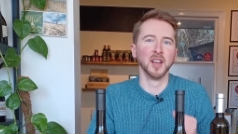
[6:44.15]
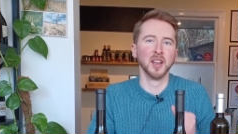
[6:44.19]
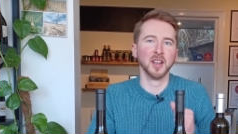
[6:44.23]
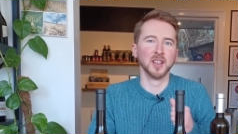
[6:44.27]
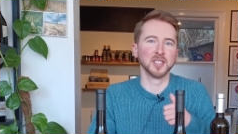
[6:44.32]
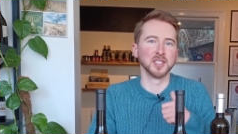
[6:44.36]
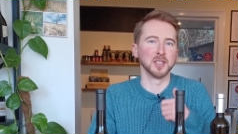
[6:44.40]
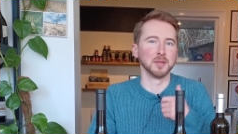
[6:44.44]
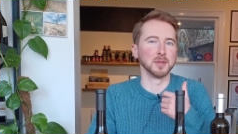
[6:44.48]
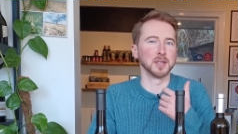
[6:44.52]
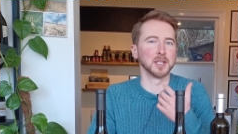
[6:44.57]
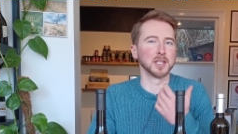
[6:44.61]

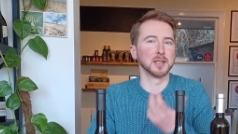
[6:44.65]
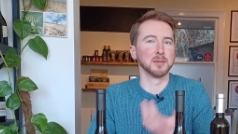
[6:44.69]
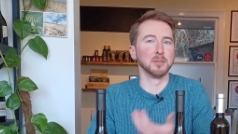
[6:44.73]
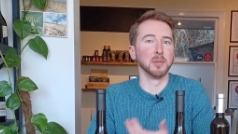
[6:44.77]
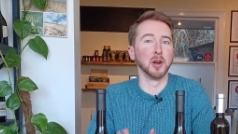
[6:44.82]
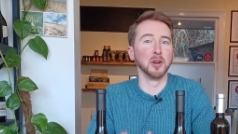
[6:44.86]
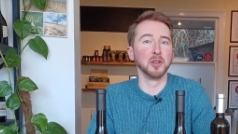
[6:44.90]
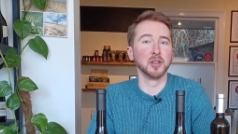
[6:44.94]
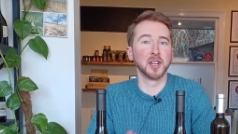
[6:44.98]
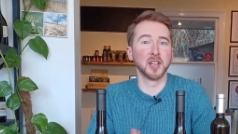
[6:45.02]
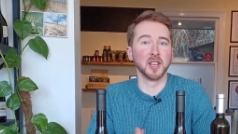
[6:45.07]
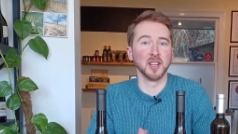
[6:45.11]
Some
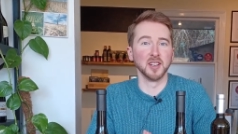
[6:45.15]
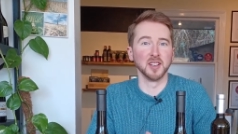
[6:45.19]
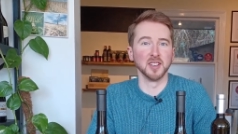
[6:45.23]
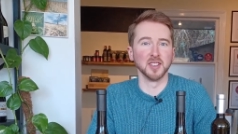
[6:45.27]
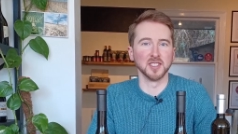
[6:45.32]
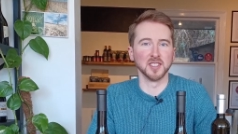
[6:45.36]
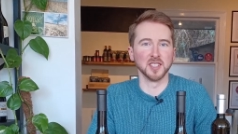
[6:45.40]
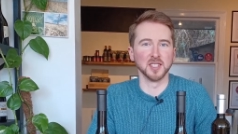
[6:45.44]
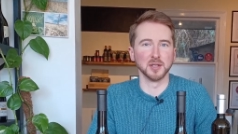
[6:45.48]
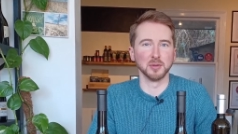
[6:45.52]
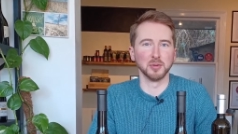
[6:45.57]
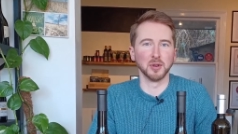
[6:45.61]

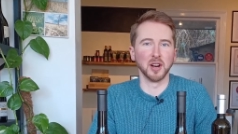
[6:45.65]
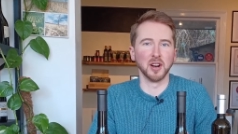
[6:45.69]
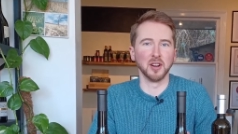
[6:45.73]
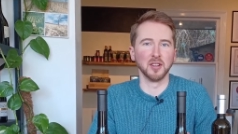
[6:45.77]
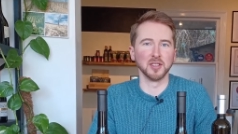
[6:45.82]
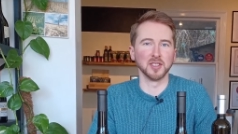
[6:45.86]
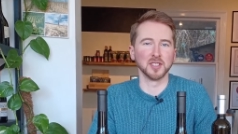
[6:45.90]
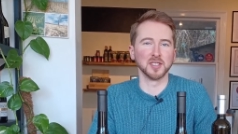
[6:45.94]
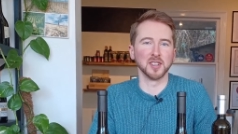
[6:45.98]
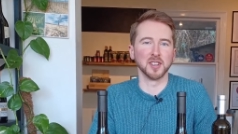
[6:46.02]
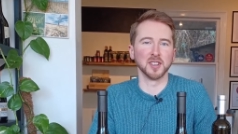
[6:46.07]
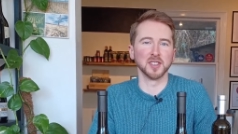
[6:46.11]
smokiness as well
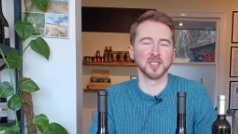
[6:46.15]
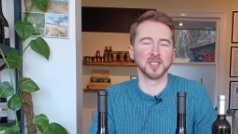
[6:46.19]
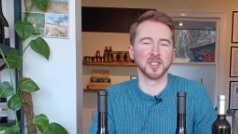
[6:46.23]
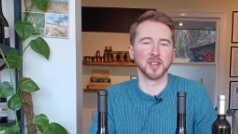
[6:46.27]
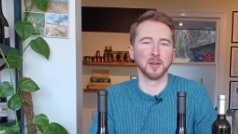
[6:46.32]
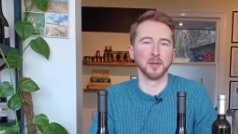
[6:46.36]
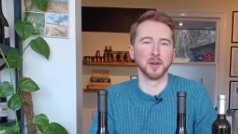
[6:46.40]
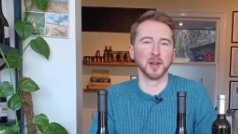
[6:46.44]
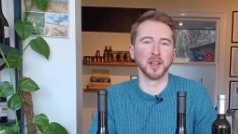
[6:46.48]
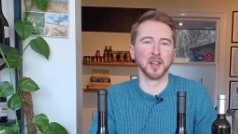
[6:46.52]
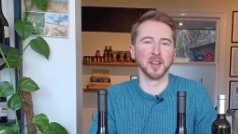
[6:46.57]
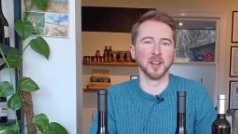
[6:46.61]
starts
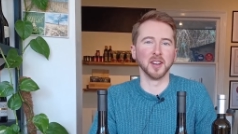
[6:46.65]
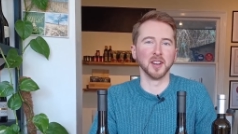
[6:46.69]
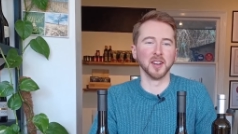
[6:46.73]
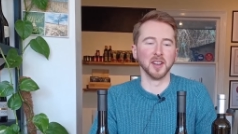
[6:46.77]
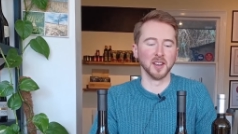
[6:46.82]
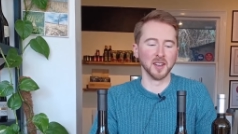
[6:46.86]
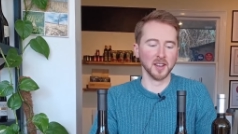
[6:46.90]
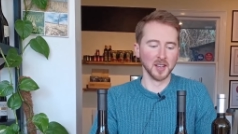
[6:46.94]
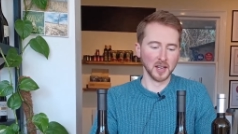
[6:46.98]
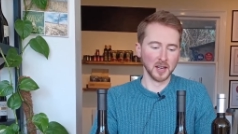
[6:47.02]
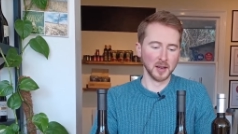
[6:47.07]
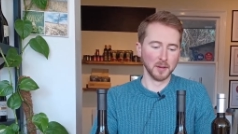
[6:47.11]
coming in here,